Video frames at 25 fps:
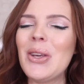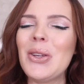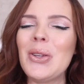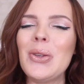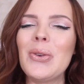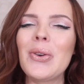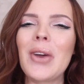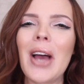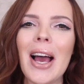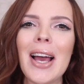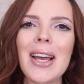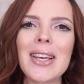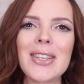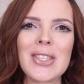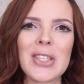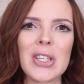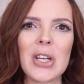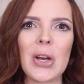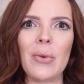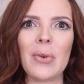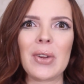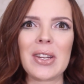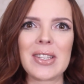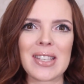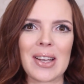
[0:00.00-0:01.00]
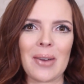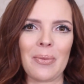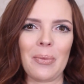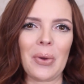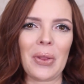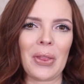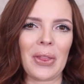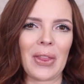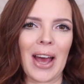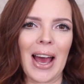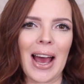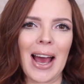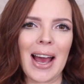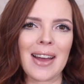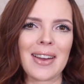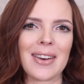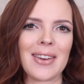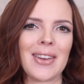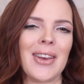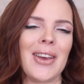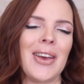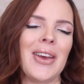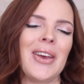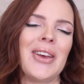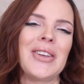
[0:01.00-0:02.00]
You guys know what is up with
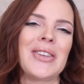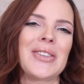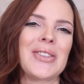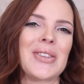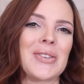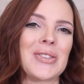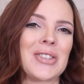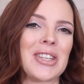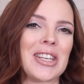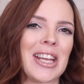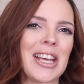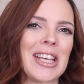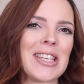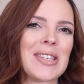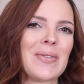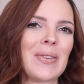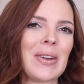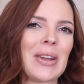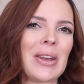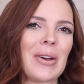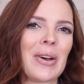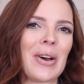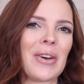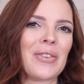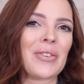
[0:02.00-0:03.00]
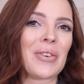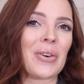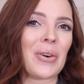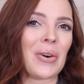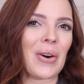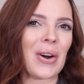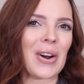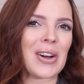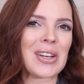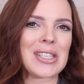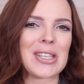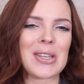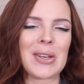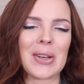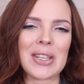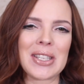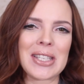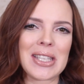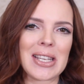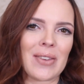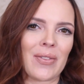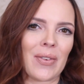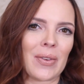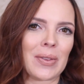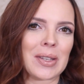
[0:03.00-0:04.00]
that. So today's video, of course, you can
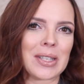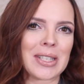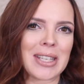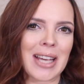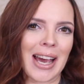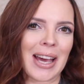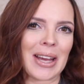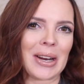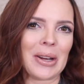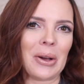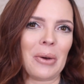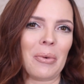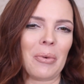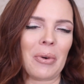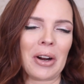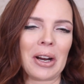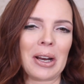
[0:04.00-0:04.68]
see from the title,